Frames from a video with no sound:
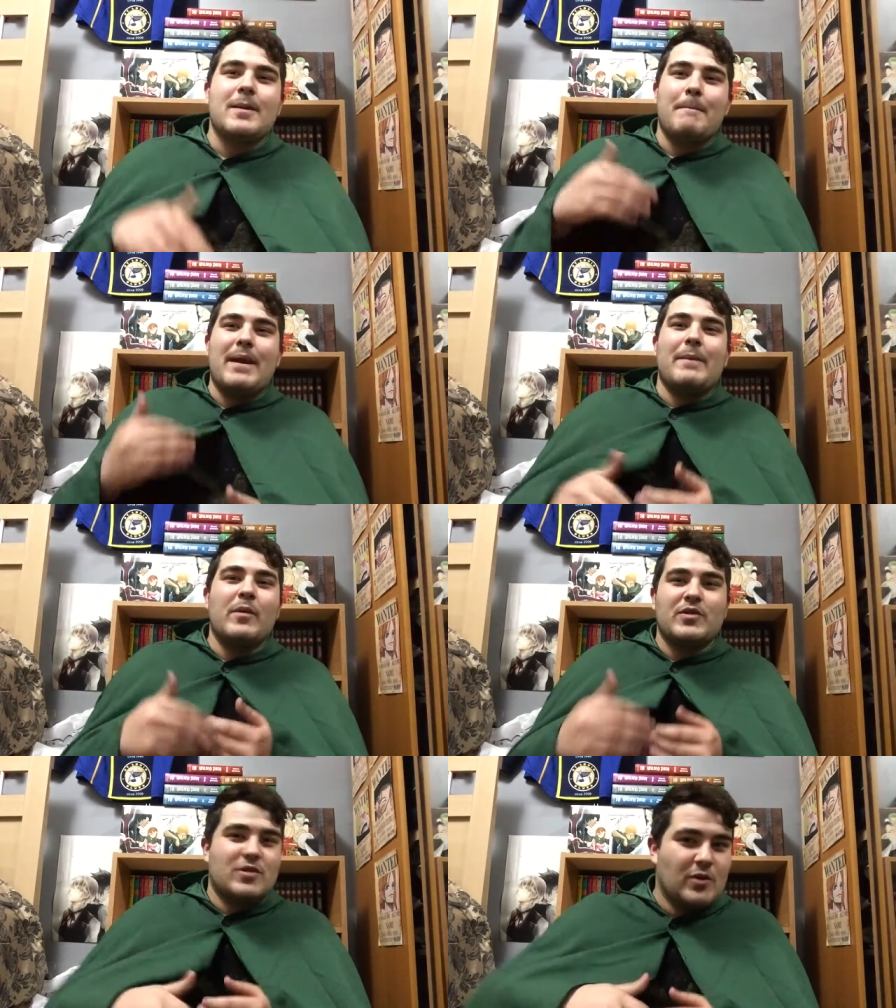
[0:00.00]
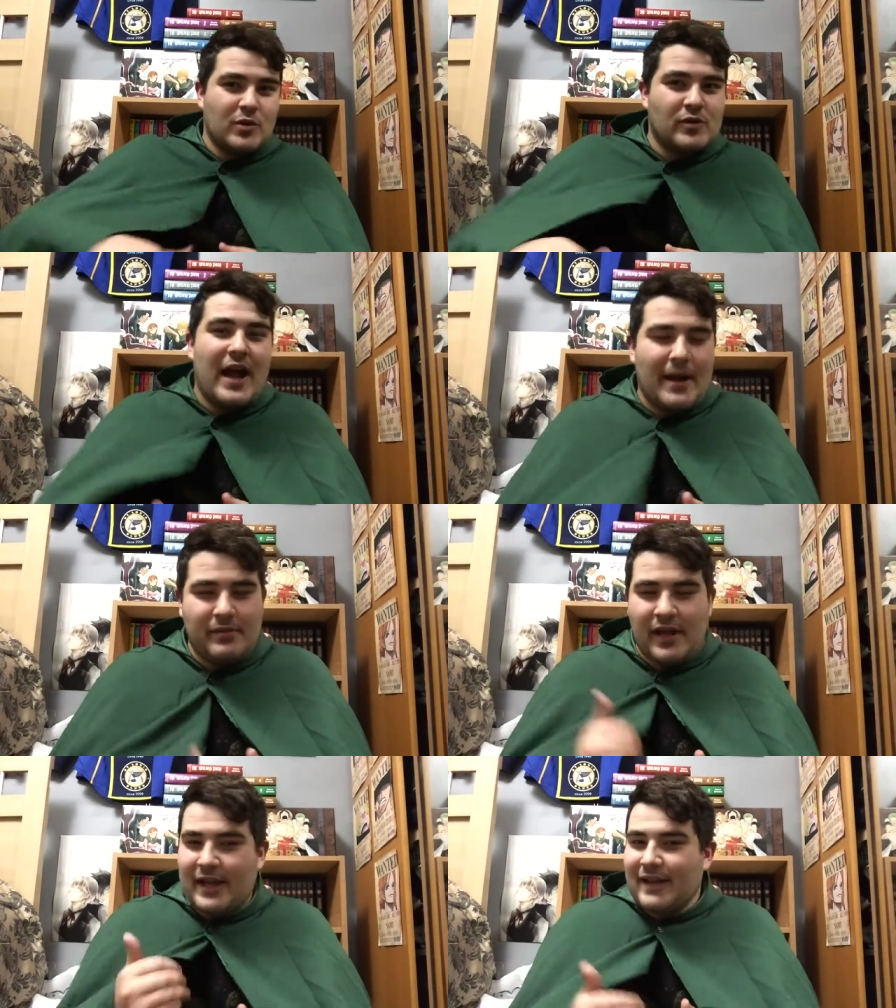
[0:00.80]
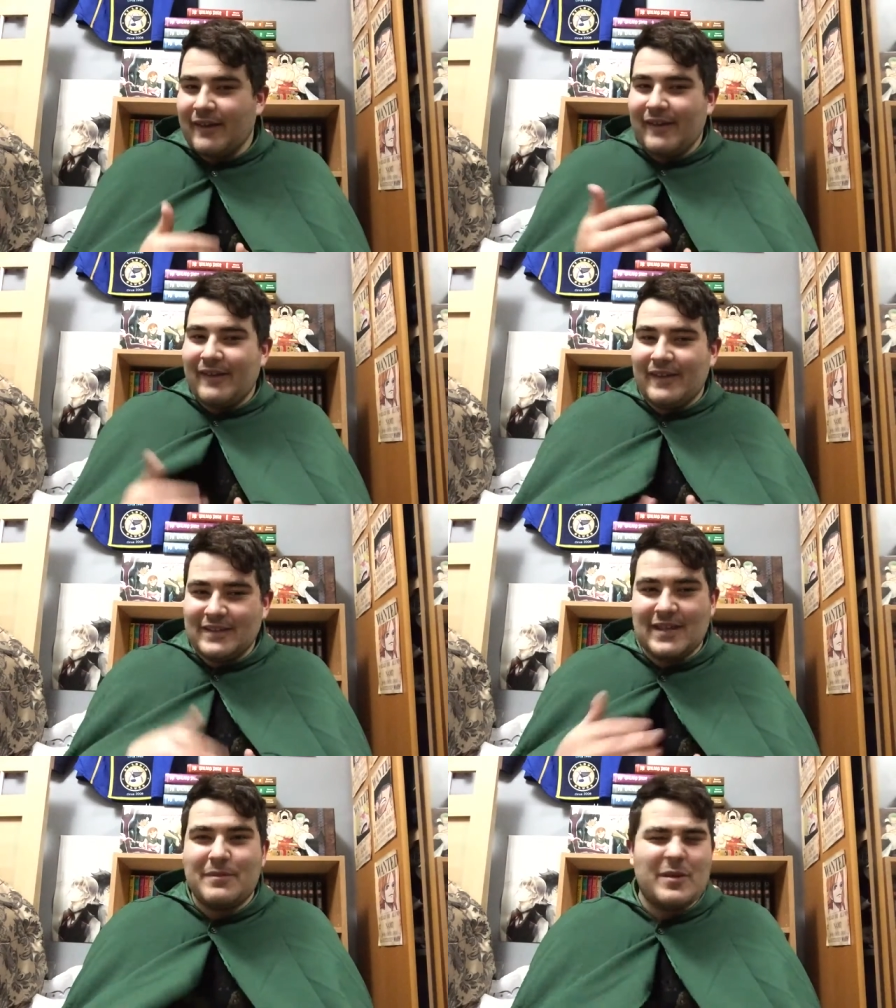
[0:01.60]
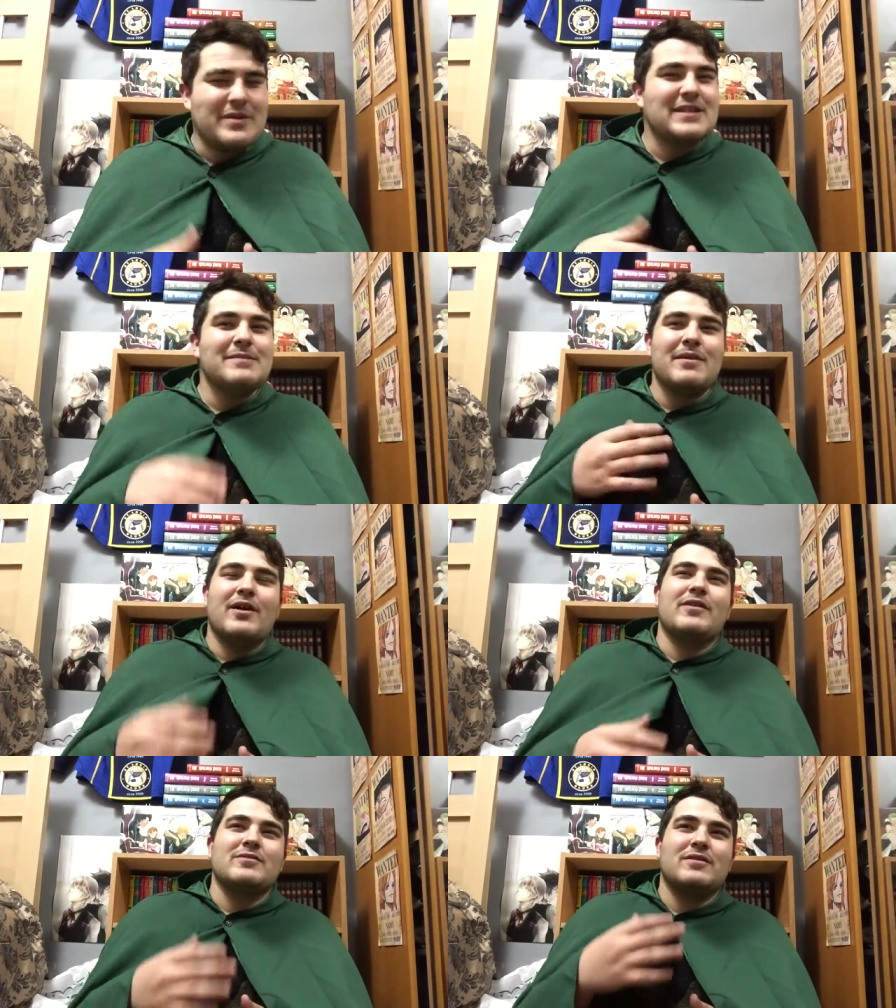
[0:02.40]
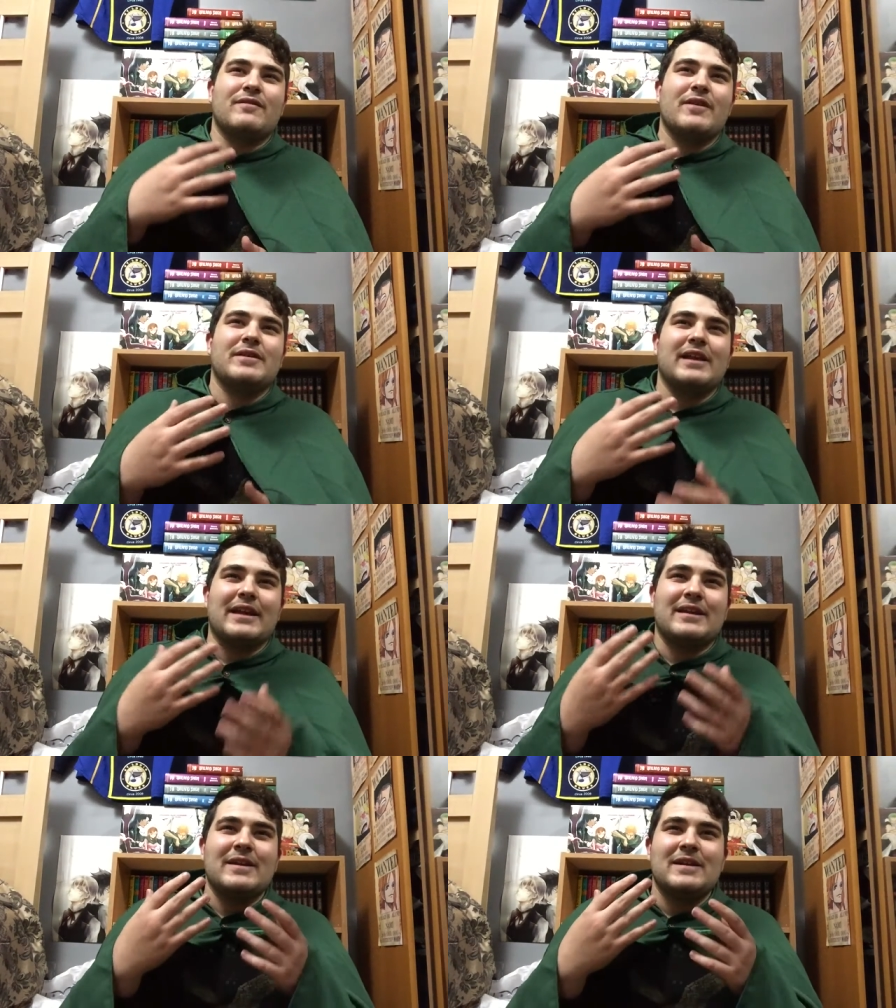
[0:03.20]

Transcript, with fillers: Maybe we should grab like something." We see Meliodas with a very like